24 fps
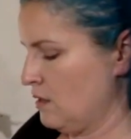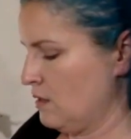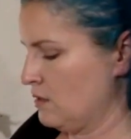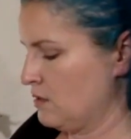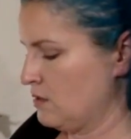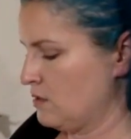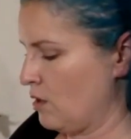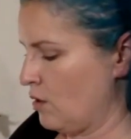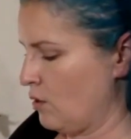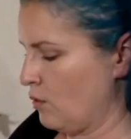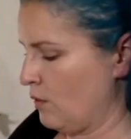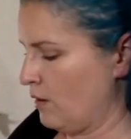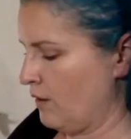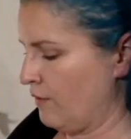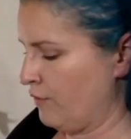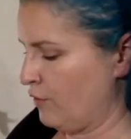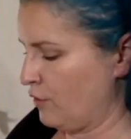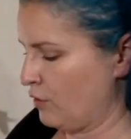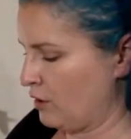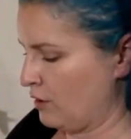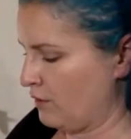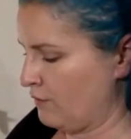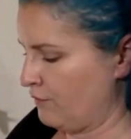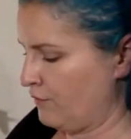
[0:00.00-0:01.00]
So if
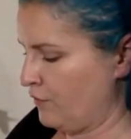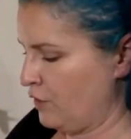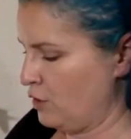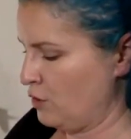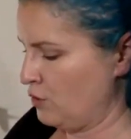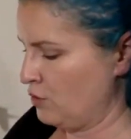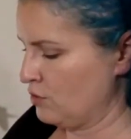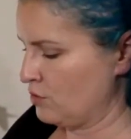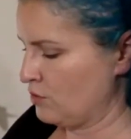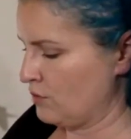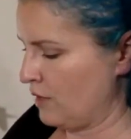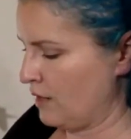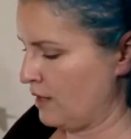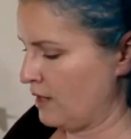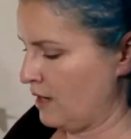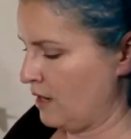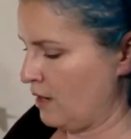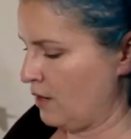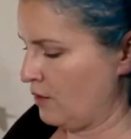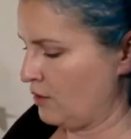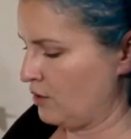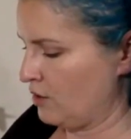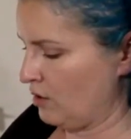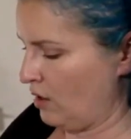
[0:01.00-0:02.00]
you're confused right
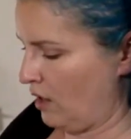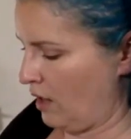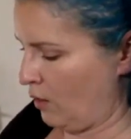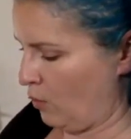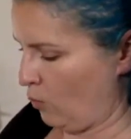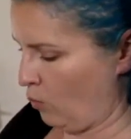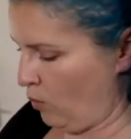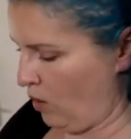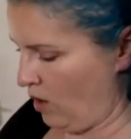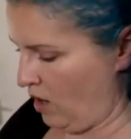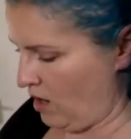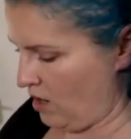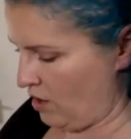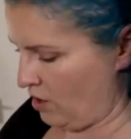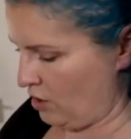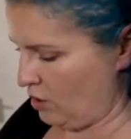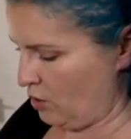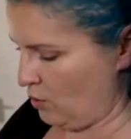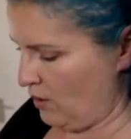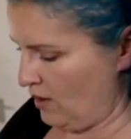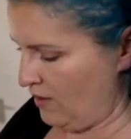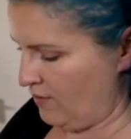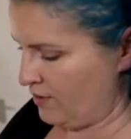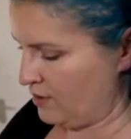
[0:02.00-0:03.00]
now and you're like, what are
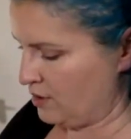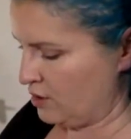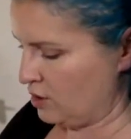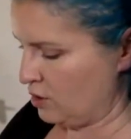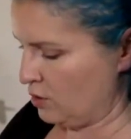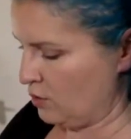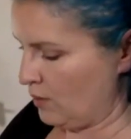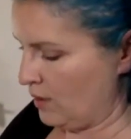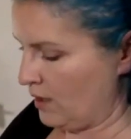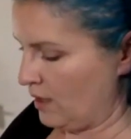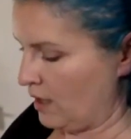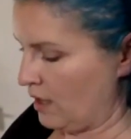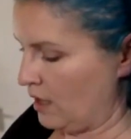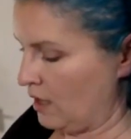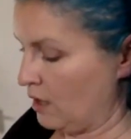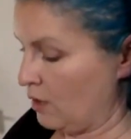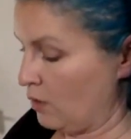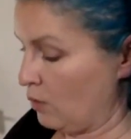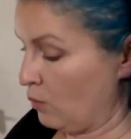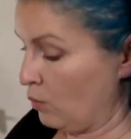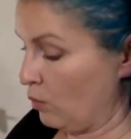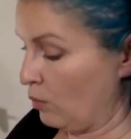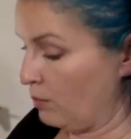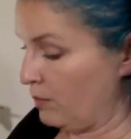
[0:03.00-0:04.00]
you even doing?
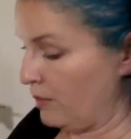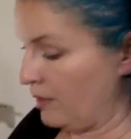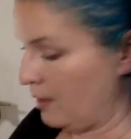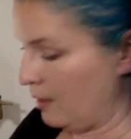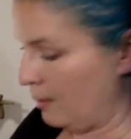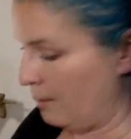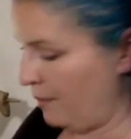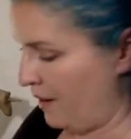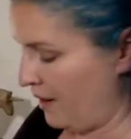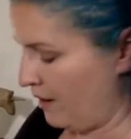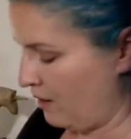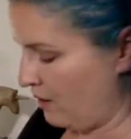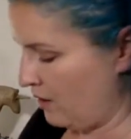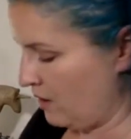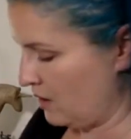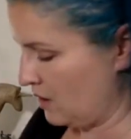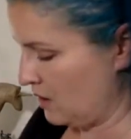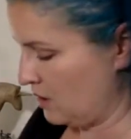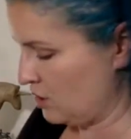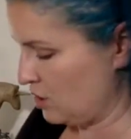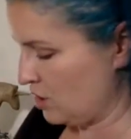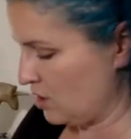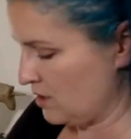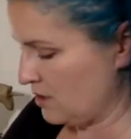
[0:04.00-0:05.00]
It will be apparent
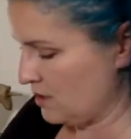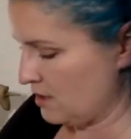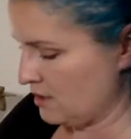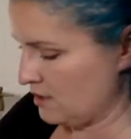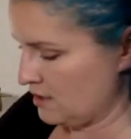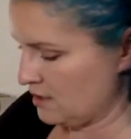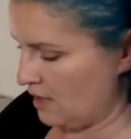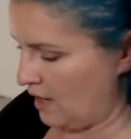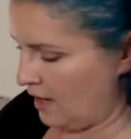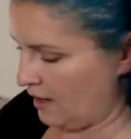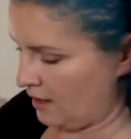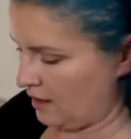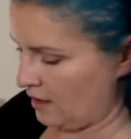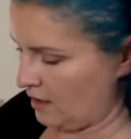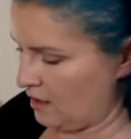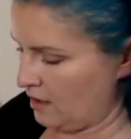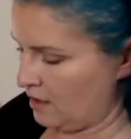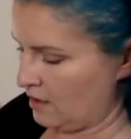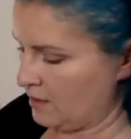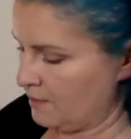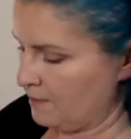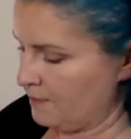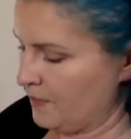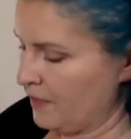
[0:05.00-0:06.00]
in just a
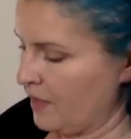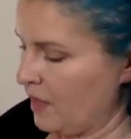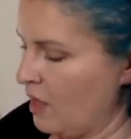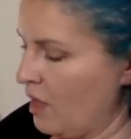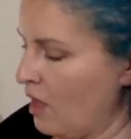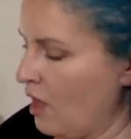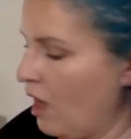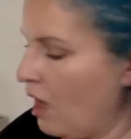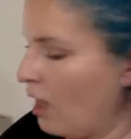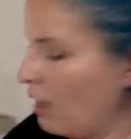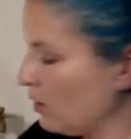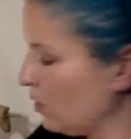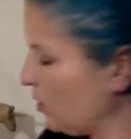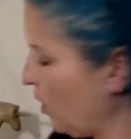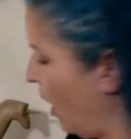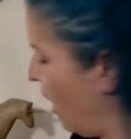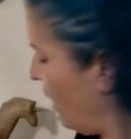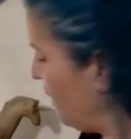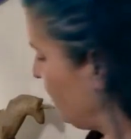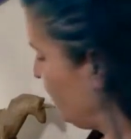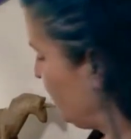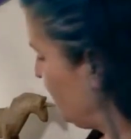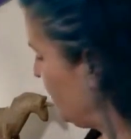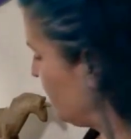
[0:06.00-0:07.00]
second. A
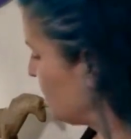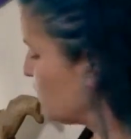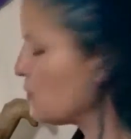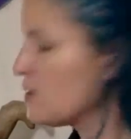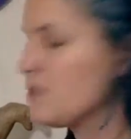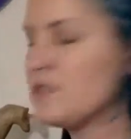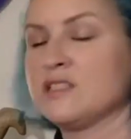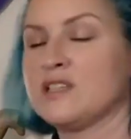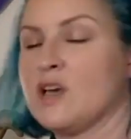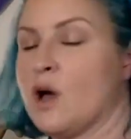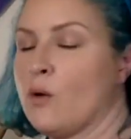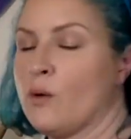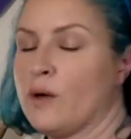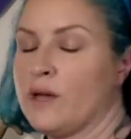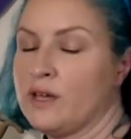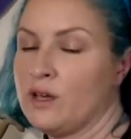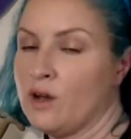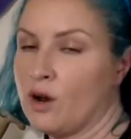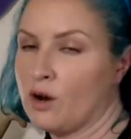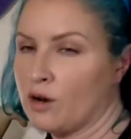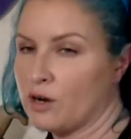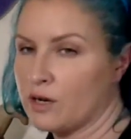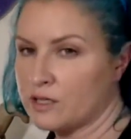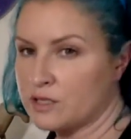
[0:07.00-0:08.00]
lot of things with sewing
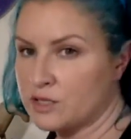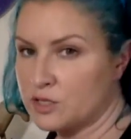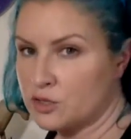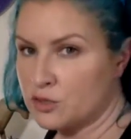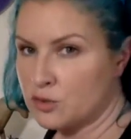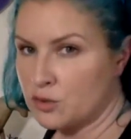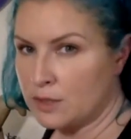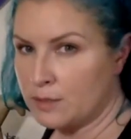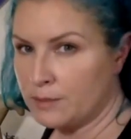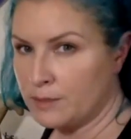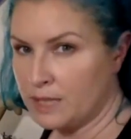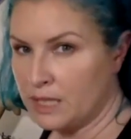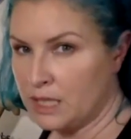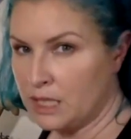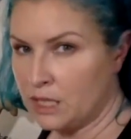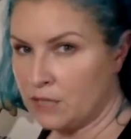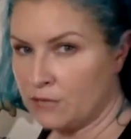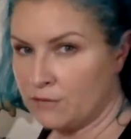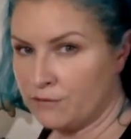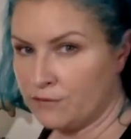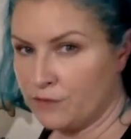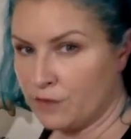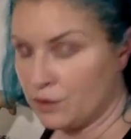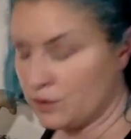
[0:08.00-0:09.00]
are extremely
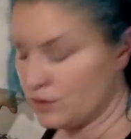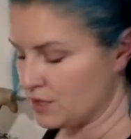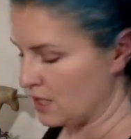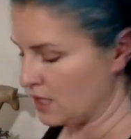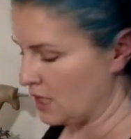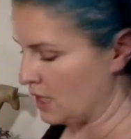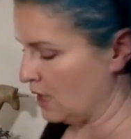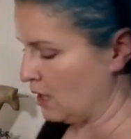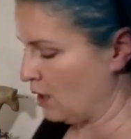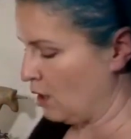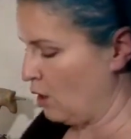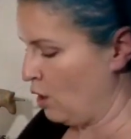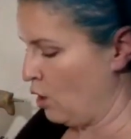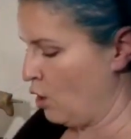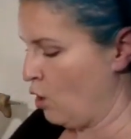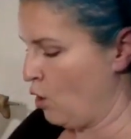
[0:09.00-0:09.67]
confusing